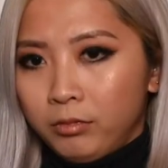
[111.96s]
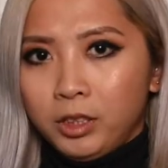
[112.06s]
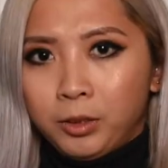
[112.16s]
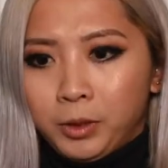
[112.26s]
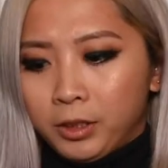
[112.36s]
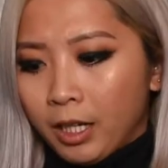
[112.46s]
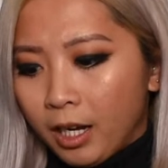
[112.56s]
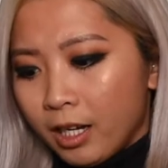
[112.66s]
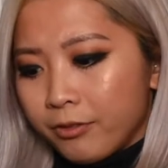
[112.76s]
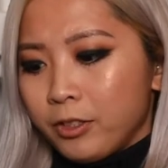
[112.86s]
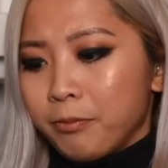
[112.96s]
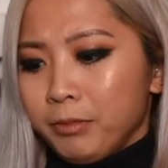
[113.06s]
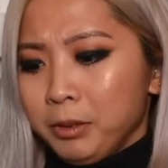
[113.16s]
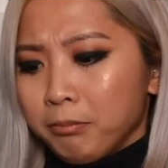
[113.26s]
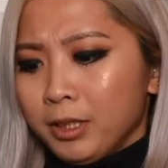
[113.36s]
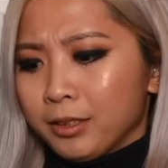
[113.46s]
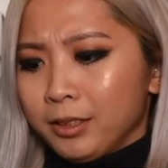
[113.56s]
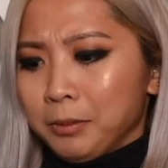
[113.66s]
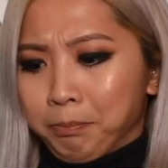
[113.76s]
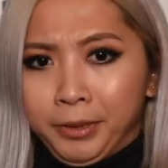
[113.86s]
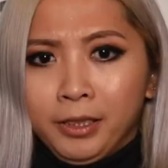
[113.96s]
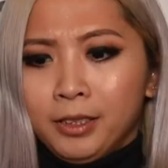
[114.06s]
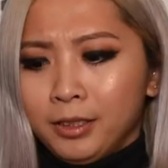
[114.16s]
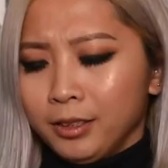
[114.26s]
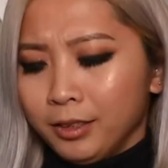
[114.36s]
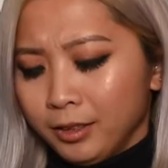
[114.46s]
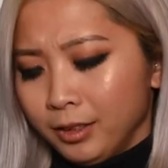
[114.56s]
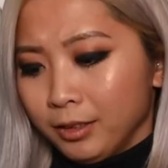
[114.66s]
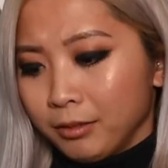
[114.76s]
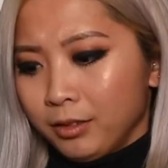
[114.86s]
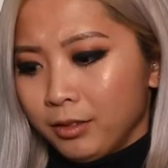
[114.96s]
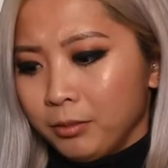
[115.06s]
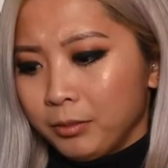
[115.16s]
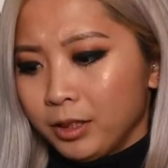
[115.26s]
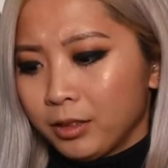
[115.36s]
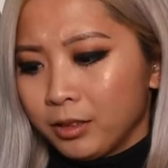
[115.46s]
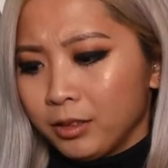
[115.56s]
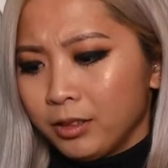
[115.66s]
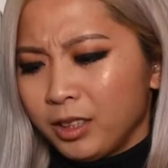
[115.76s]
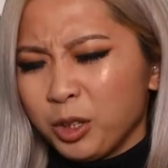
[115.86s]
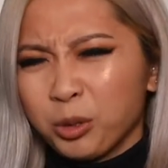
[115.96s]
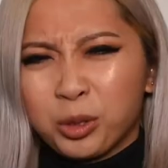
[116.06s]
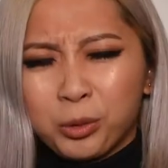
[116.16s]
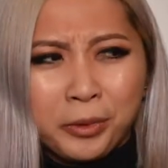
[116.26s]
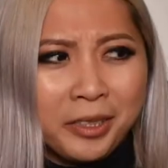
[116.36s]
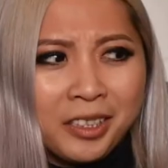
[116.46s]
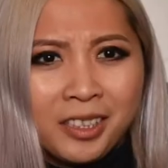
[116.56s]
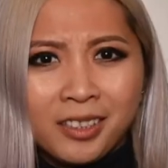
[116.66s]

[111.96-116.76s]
This was half of my monthly pay. Oh my god, are you sure?